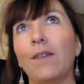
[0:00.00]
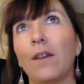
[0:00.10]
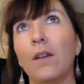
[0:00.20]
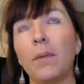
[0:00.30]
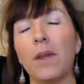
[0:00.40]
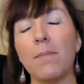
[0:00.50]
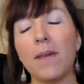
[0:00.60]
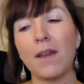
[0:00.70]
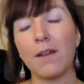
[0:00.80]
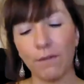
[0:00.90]
going to be a
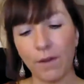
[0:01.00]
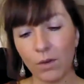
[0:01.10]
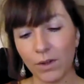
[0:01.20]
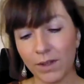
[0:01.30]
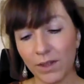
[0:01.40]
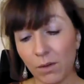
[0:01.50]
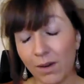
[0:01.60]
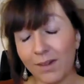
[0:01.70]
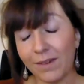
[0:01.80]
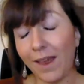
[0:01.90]
big focus to
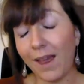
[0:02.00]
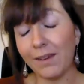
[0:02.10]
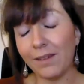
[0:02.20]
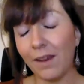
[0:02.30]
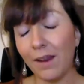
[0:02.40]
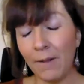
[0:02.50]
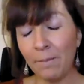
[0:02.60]
us. And,